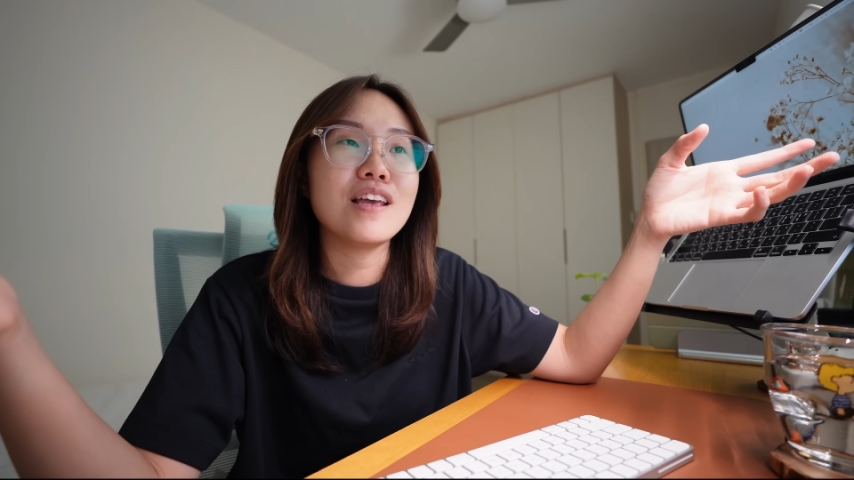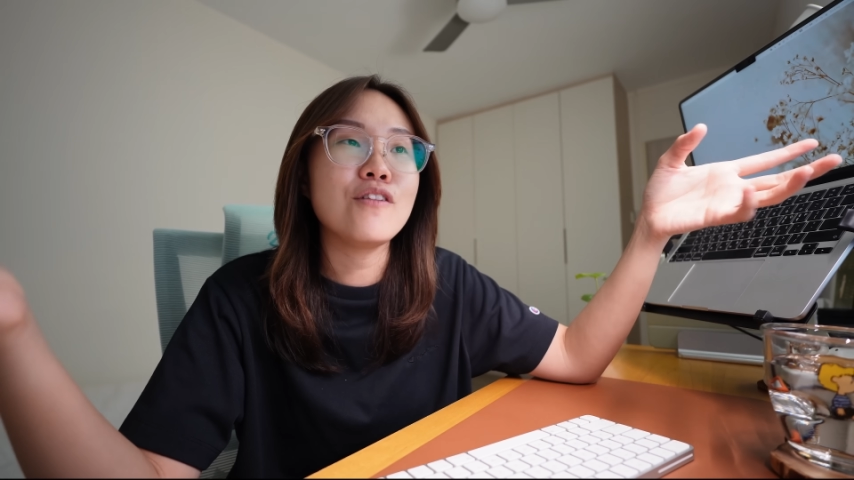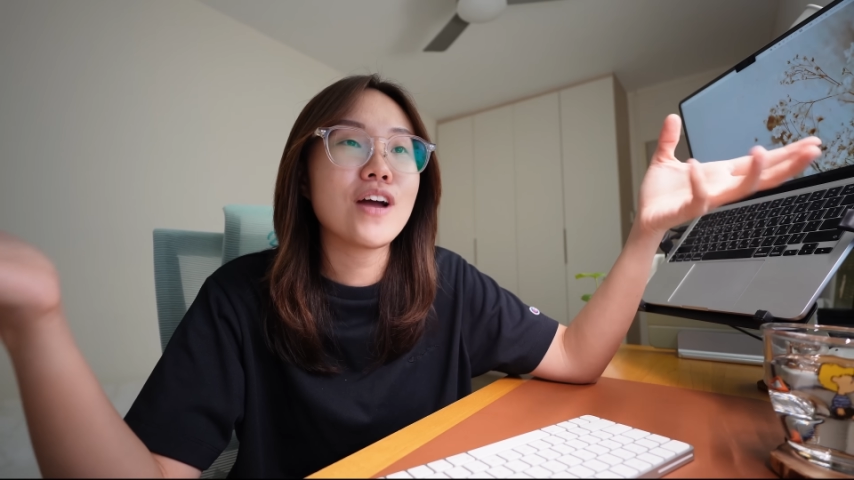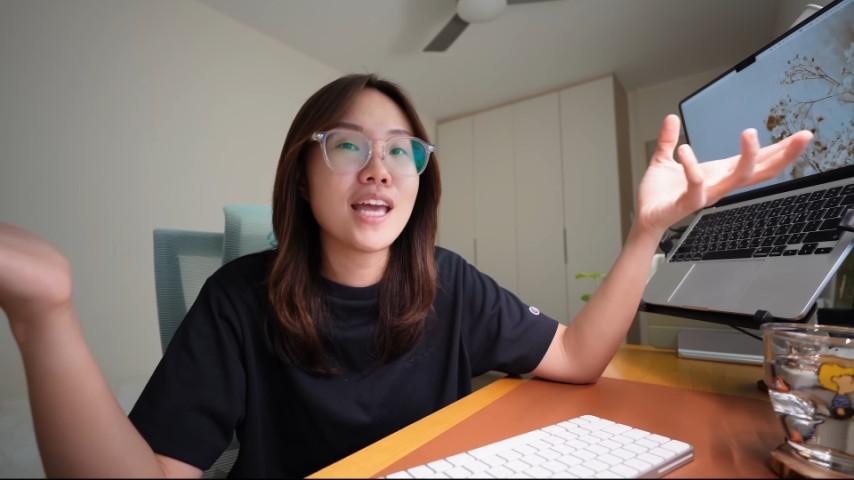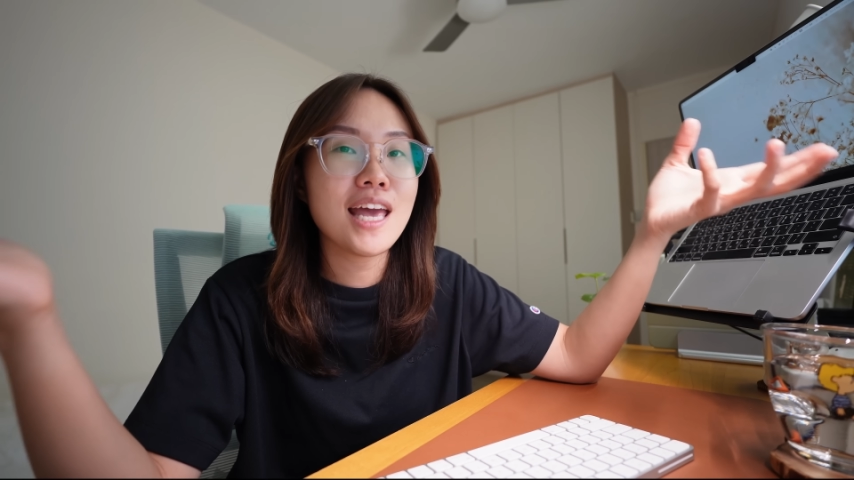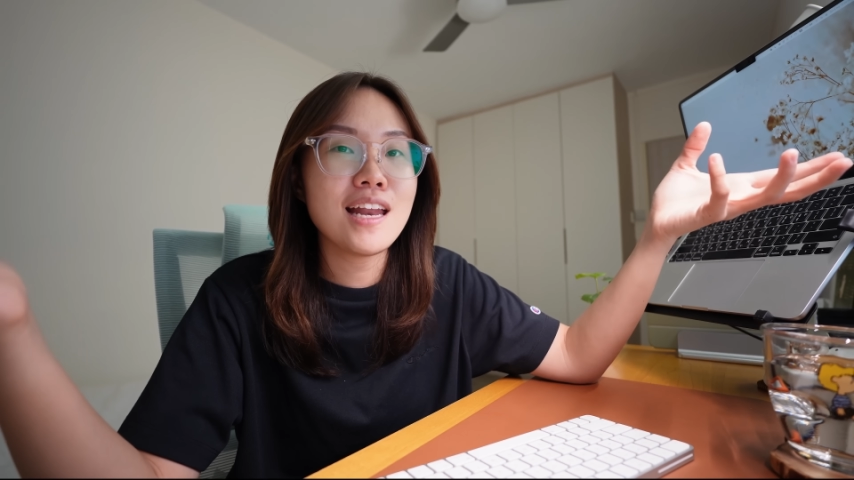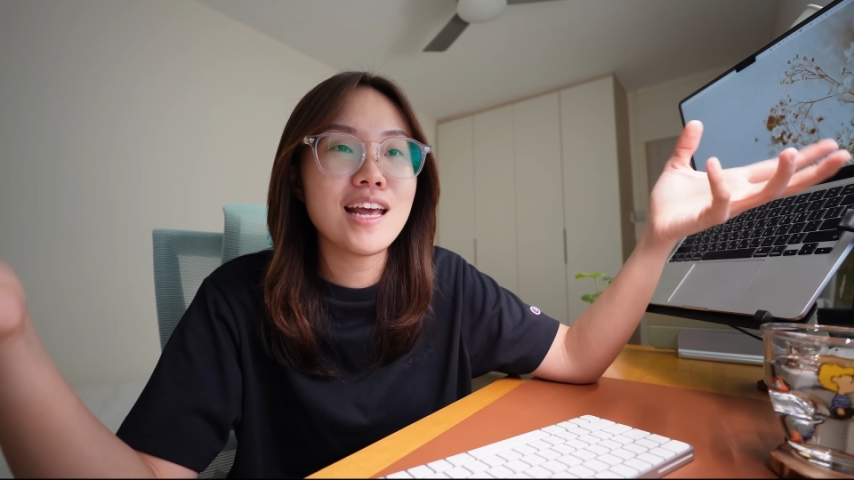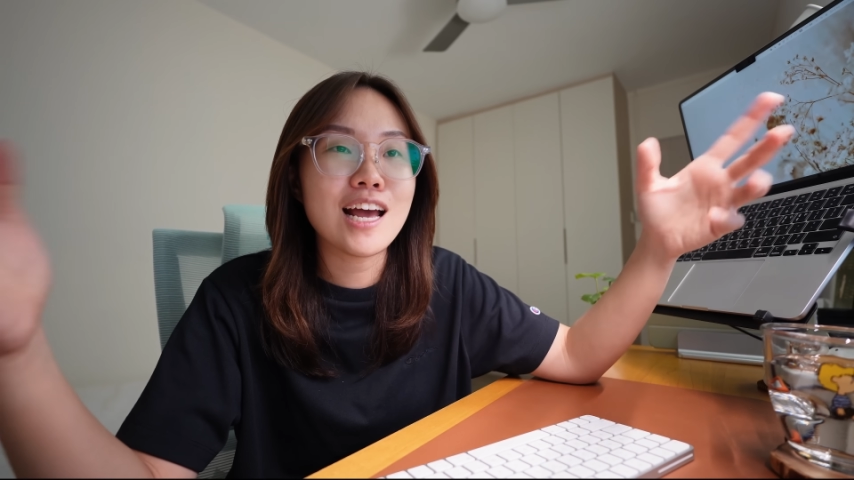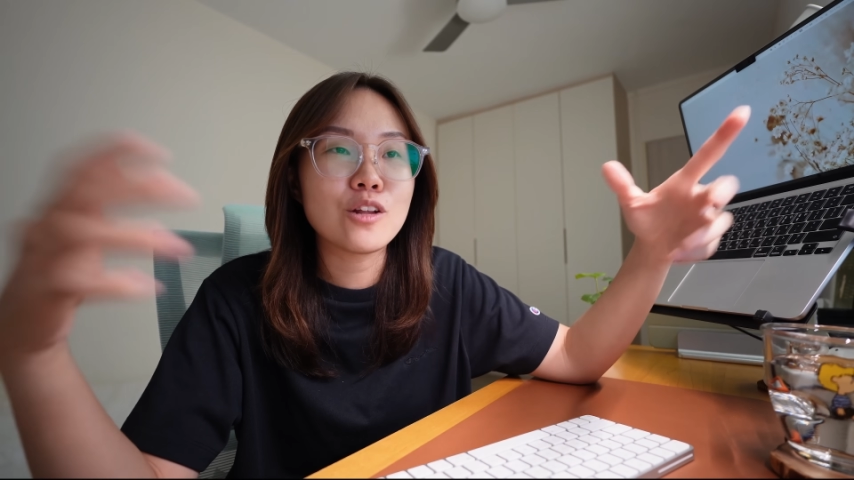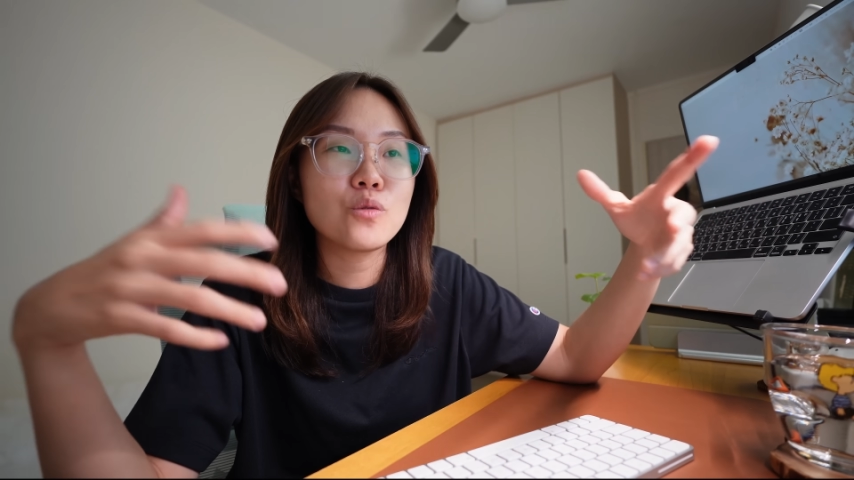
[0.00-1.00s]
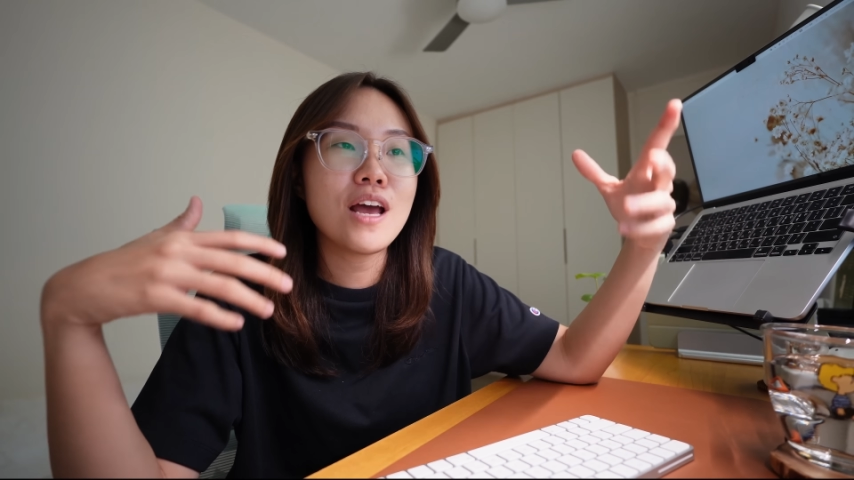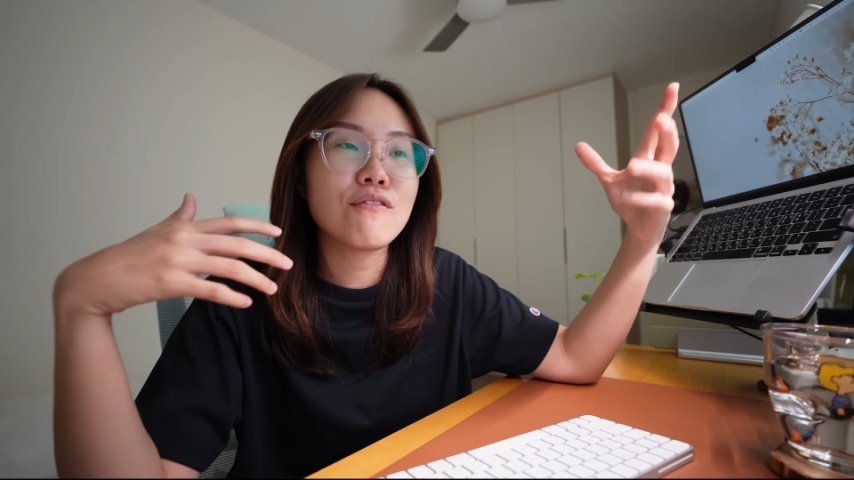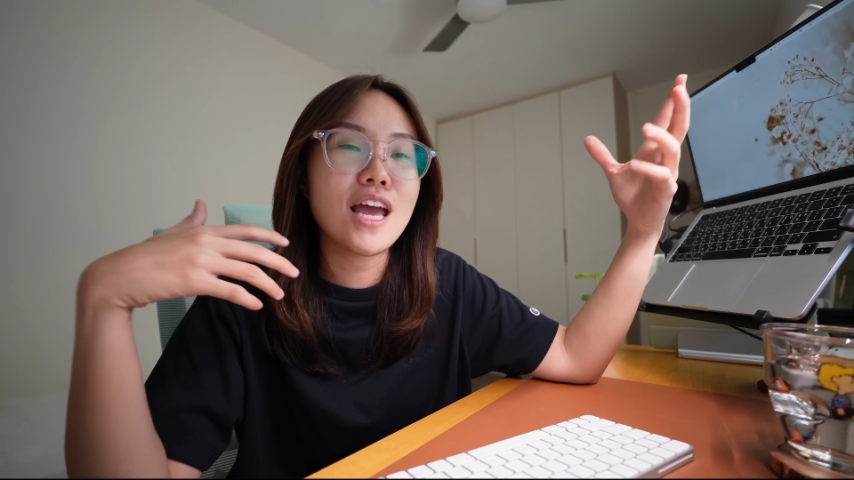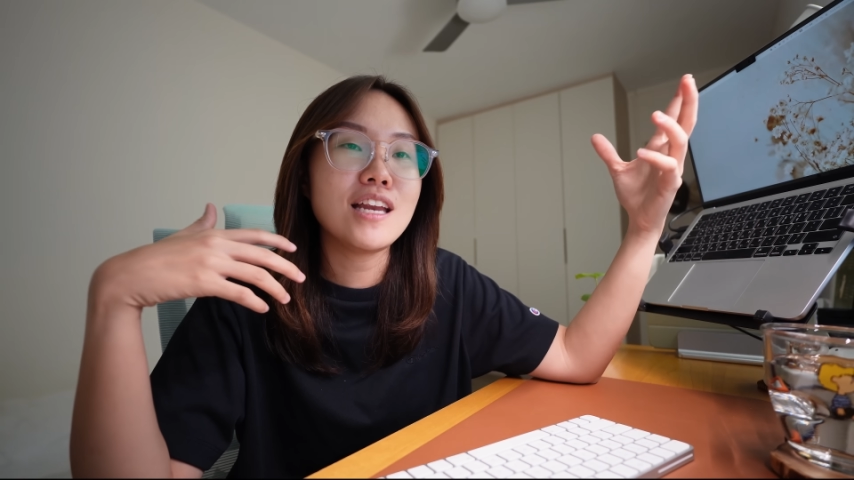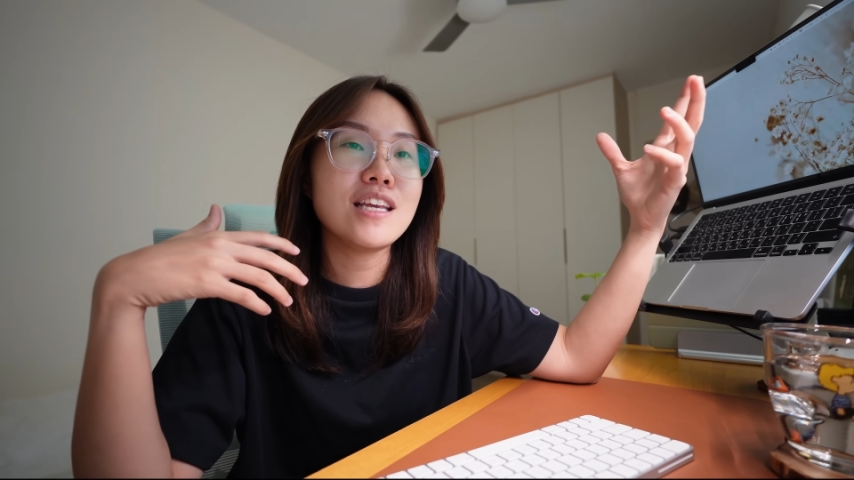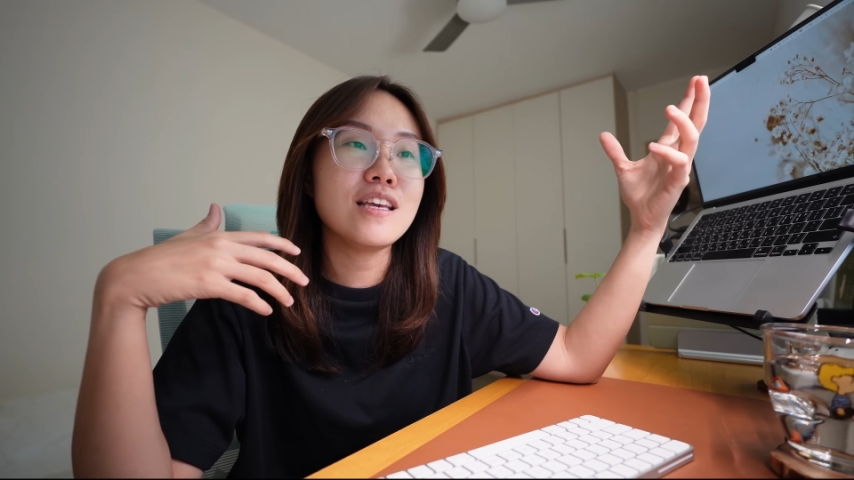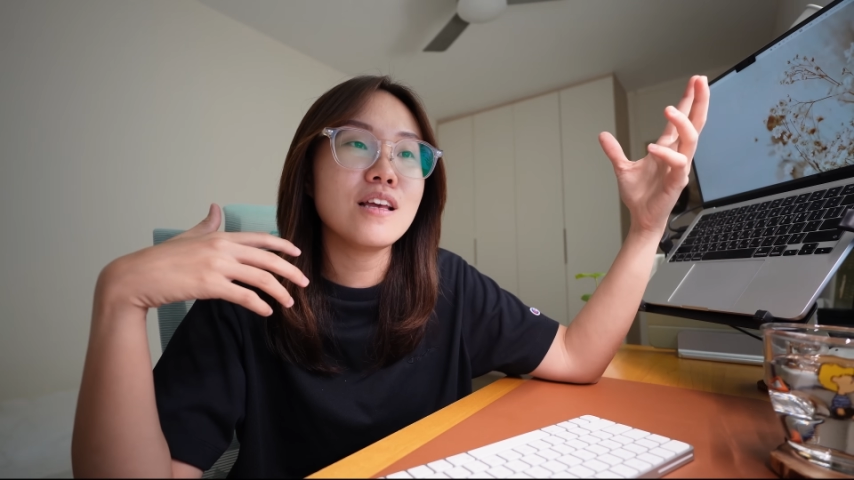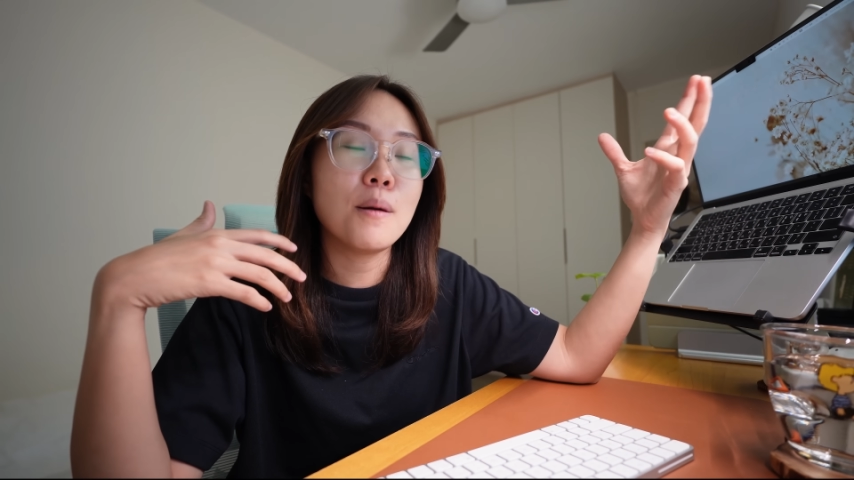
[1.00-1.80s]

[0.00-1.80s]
If I can and I don't have any